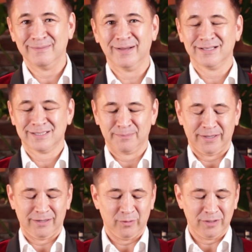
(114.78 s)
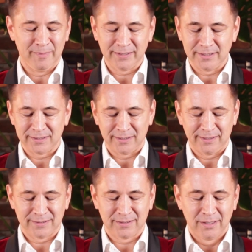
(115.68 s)
Melts, but when you make these
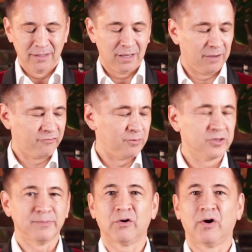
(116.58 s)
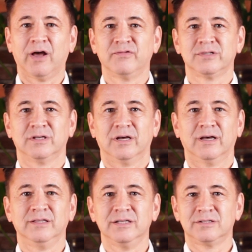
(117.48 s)
things, for most of my crafts,
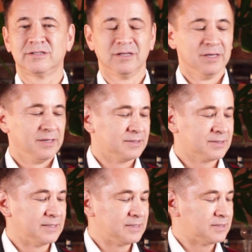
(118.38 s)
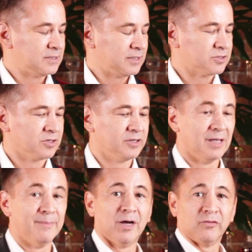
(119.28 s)
this consistency is good and they
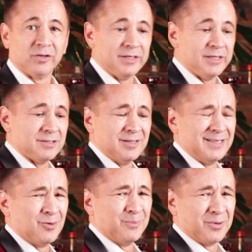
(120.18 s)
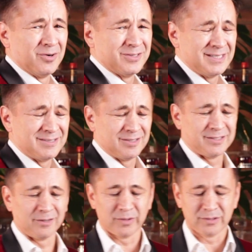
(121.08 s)
melt really easily and they don't burn as easily as the
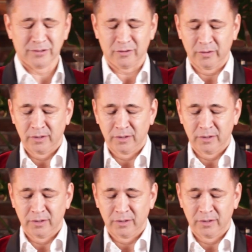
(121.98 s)
other ones do.